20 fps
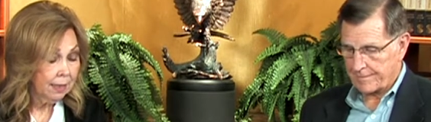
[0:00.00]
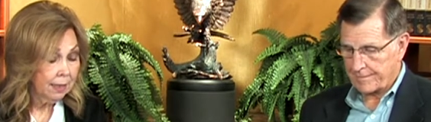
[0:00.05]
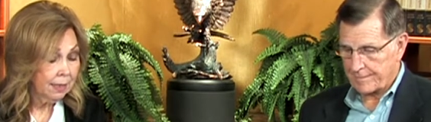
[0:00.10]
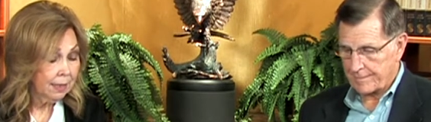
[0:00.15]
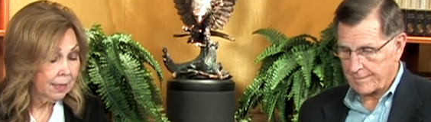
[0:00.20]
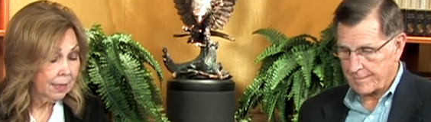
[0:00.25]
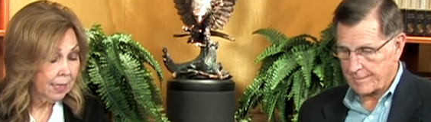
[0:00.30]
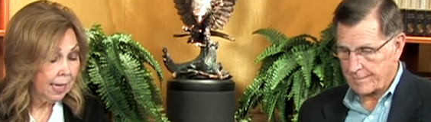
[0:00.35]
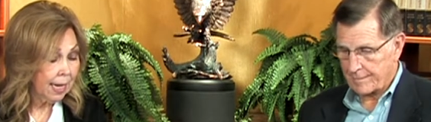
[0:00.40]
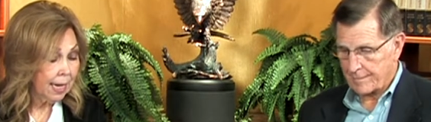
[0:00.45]

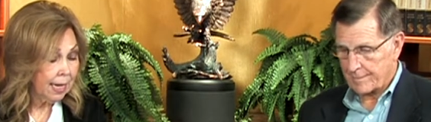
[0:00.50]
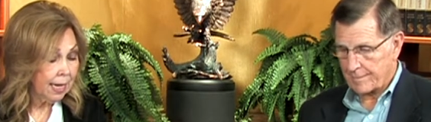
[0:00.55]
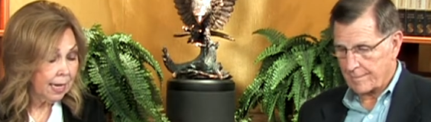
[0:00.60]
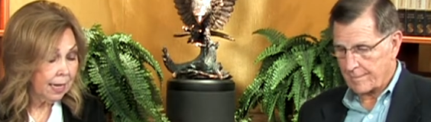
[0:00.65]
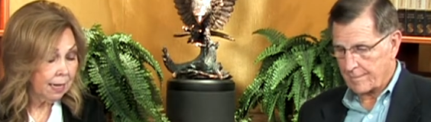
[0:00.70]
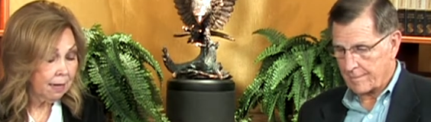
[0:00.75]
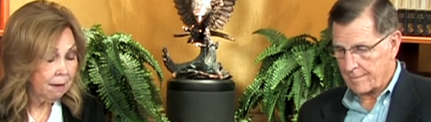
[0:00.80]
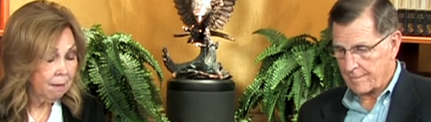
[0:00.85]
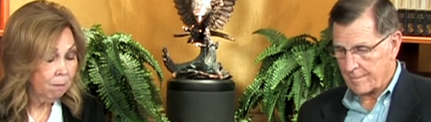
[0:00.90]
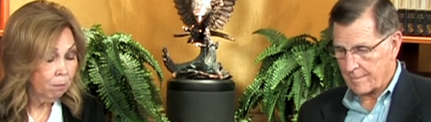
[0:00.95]

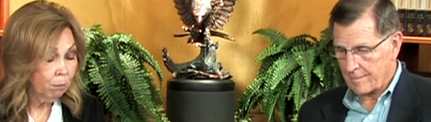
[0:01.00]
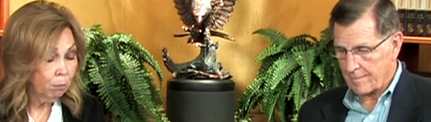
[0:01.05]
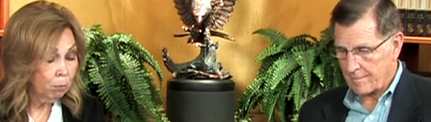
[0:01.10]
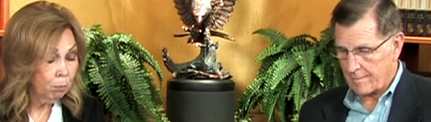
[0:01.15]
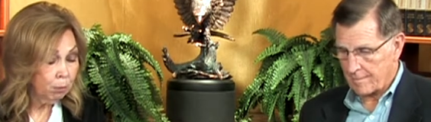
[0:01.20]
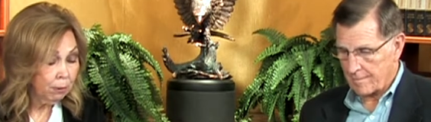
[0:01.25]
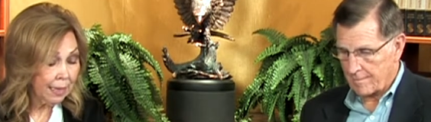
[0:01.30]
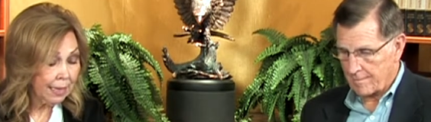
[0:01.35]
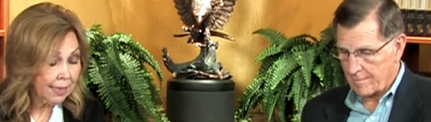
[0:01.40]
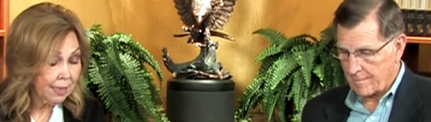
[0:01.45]
Speaker 1: saying,
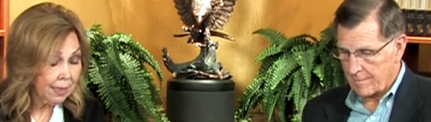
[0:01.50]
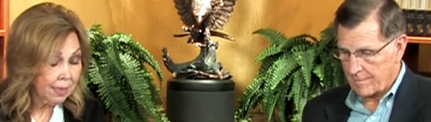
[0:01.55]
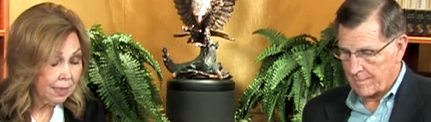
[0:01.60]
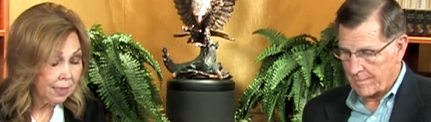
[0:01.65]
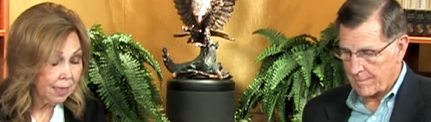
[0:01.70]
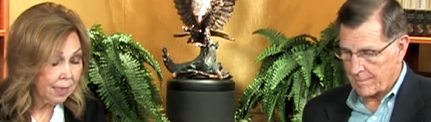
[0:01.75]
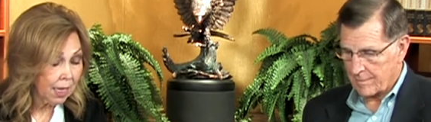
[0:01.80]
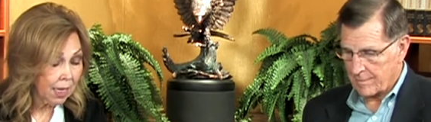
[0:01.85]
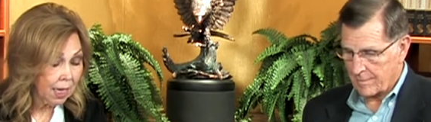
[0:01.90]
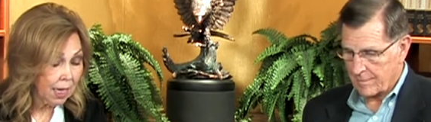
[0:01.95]
Blessed
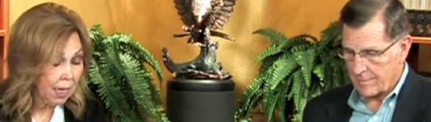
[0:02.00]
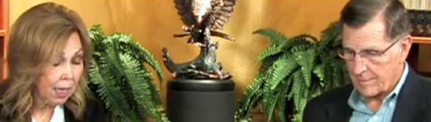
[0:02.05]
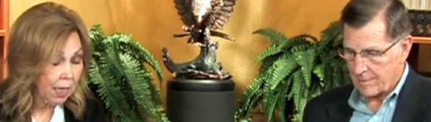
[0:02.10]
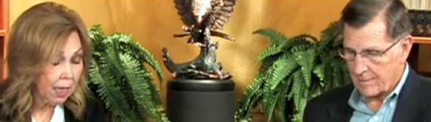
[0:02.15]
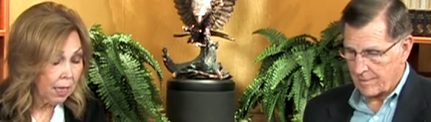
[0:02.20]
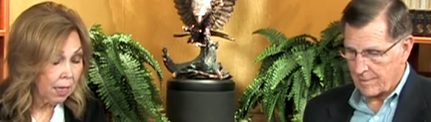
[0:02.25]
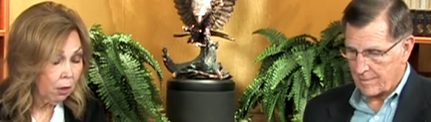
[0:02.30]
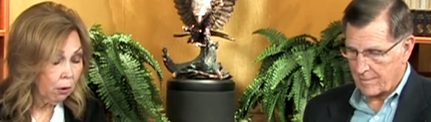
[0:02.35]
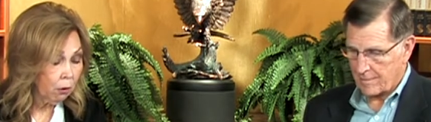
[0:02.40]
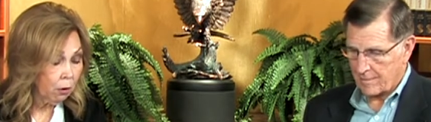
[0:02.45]
is the
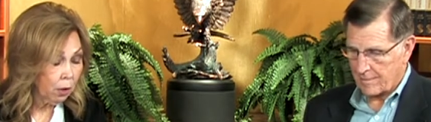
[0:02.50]
King who